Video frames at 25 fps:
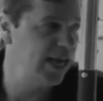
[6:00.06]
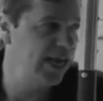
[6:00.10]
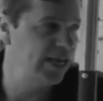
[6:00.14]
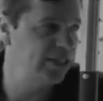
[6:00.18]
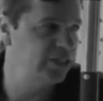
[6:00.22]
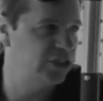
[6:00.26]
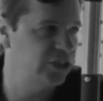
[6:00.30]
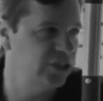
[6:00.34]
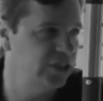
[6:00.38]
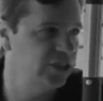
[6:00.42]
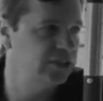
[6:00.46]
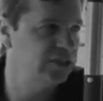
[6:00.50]

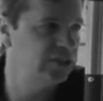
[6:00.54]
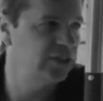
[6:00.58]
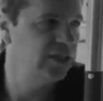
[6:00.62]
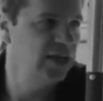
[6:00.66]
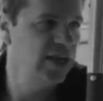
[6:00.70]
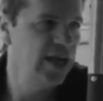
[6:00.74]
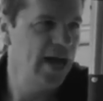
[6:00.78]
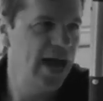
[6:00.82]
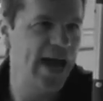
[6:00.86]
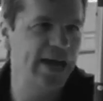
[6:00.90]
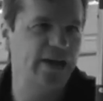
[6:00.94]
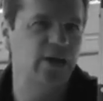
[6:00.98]
sketches,
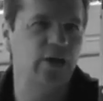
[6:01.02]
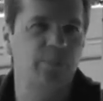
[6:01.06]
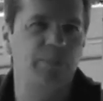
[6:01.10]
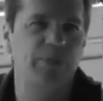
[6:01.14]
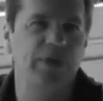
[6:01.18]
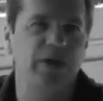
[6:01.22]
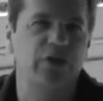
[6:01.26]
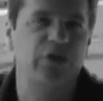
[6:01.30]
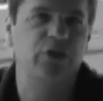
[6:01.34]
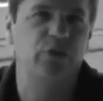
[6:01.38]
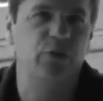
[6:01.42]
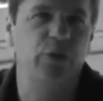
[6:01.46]
I
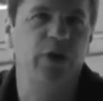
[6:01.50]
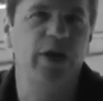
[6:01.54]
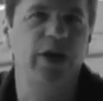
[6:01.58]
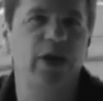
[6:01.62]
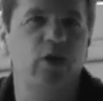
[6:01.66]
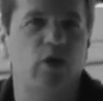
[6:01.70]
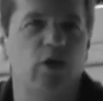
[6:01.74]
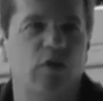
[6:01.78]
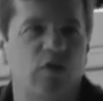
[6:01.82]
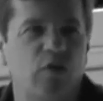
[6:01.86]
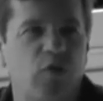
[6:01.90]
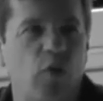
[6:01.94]
could pick
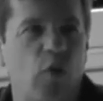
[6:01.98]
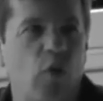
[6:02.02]
3 or